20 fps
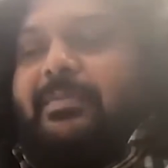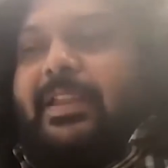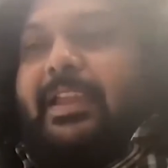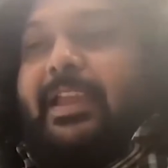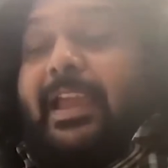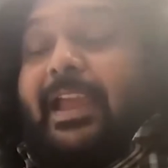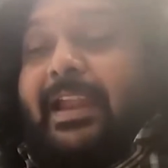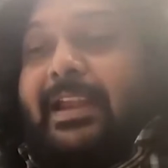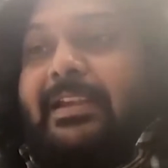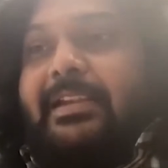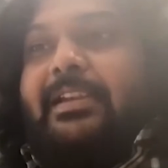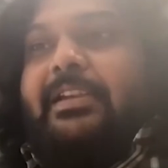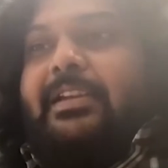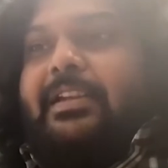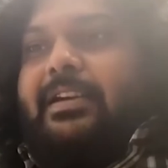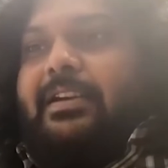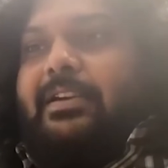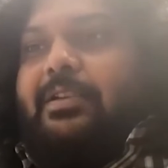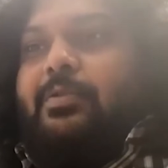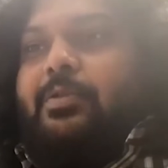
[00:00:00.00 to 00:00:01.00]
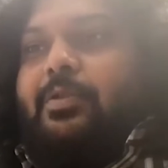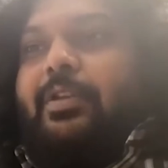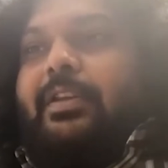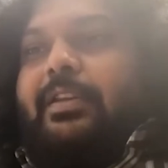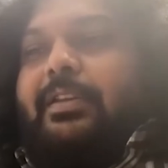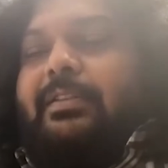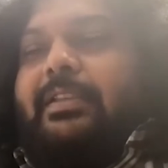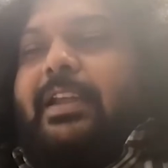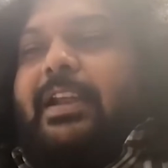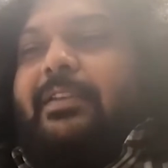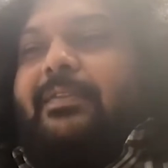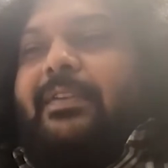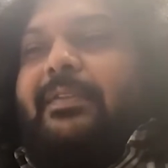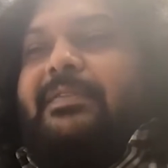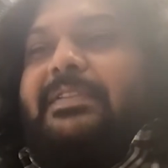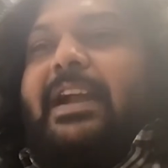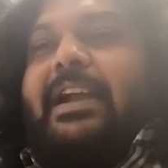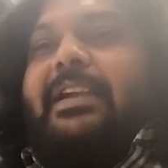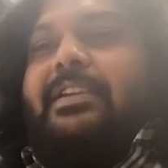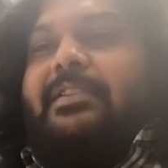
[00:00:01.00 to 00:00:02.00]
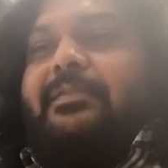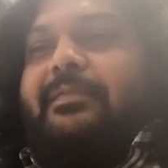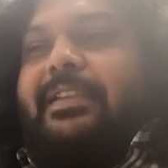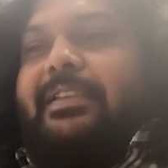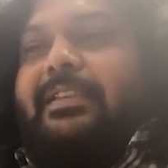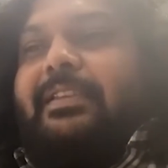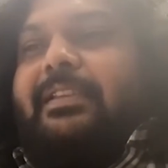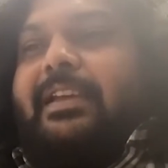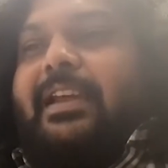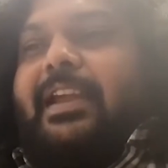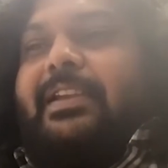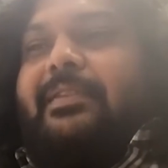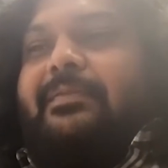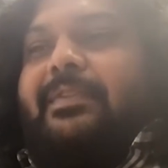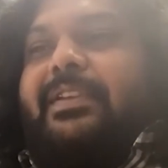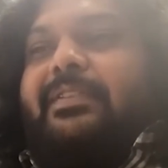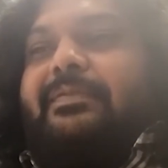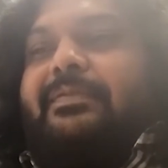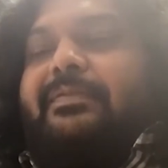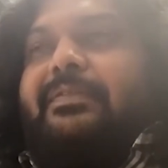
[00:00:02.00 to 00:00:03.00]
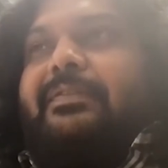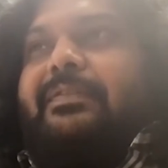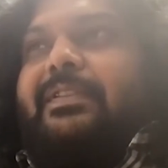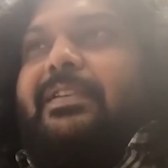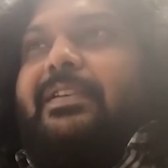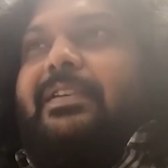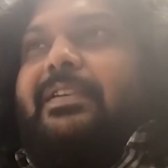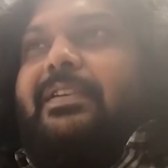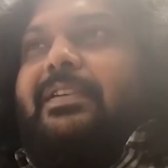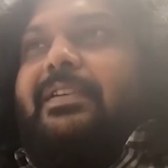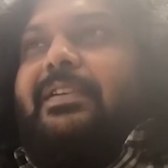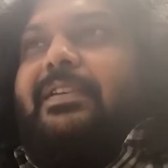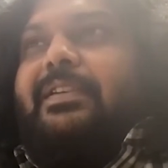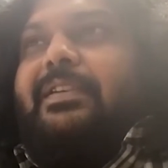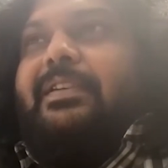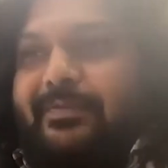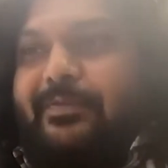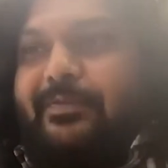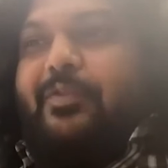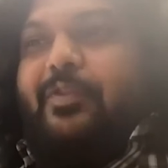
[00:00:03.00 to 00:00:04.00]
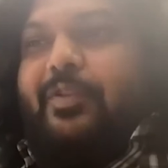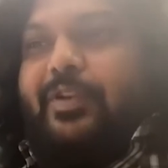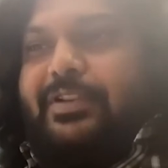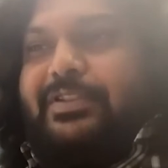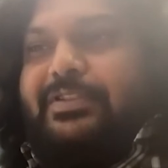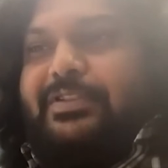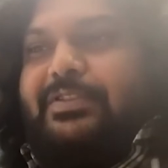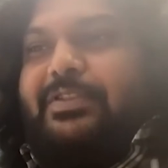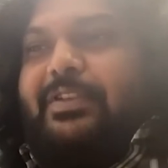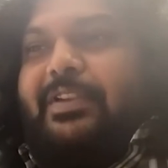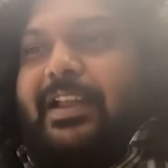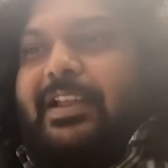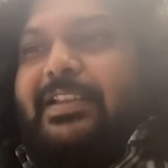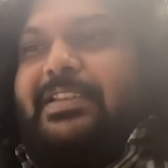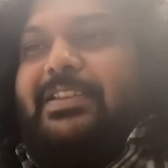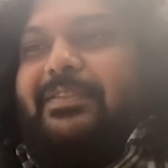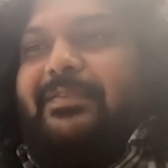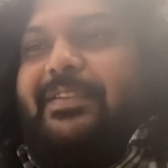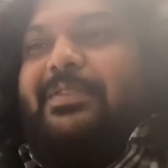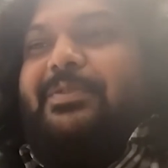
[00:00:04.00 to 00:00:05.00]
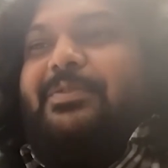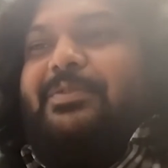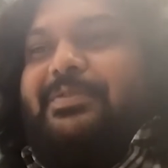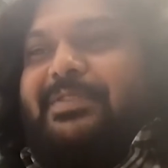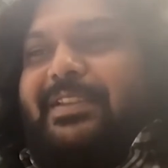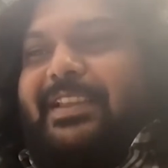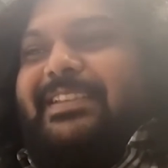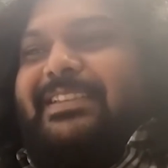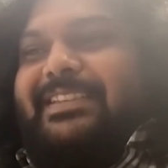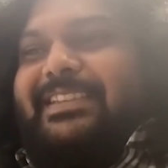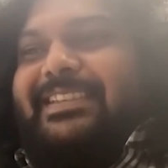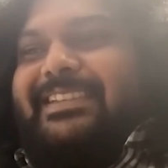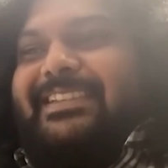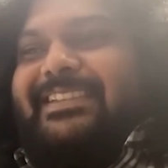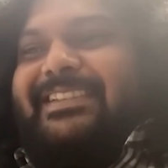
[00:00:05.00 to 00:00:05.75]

end goal that we've started with, and we've are currently focused on achieving those things.